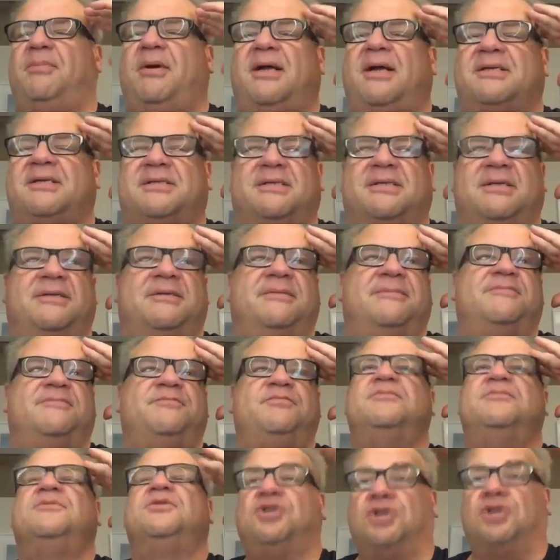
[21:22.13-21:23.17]

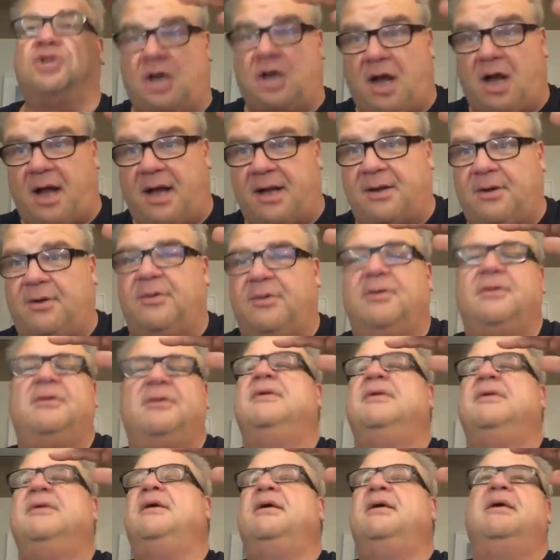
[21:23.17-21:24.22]
Boston, Chicago.
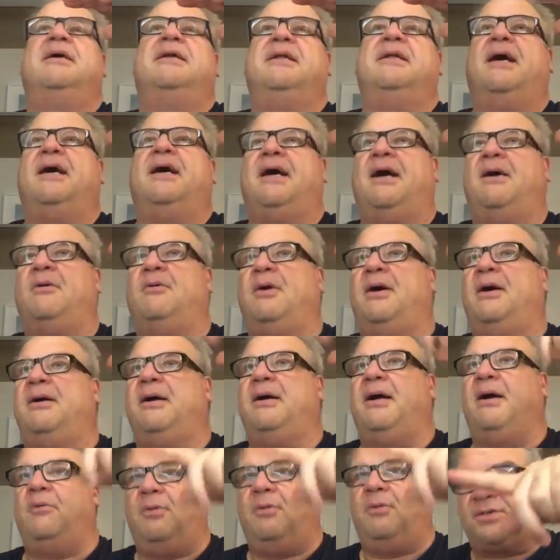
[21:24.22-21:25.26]
Now,
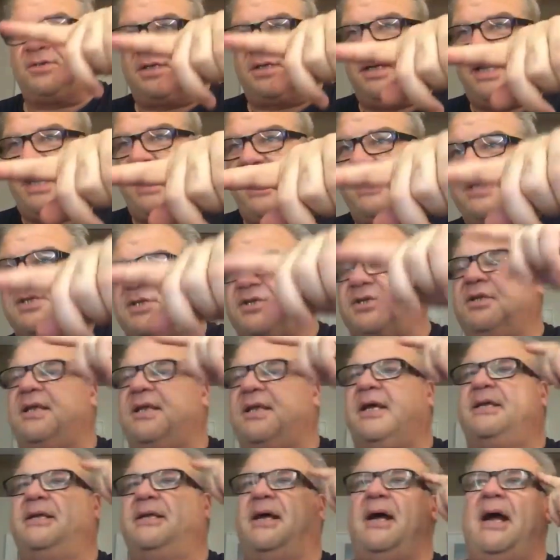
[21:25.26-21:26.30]
I was going to ask you
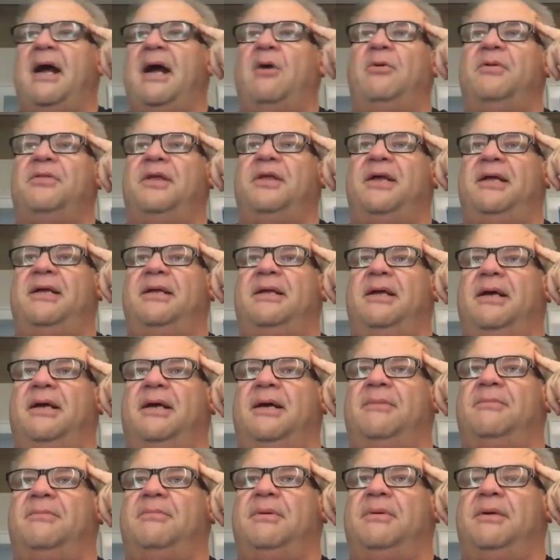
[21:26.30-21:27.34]
that. Now, how are they
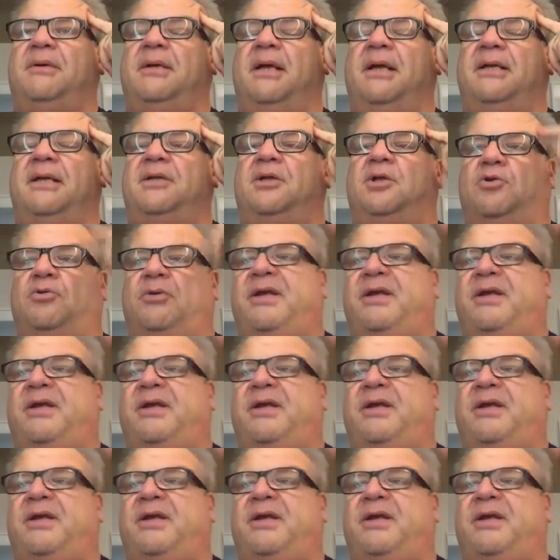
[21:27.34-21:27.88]
in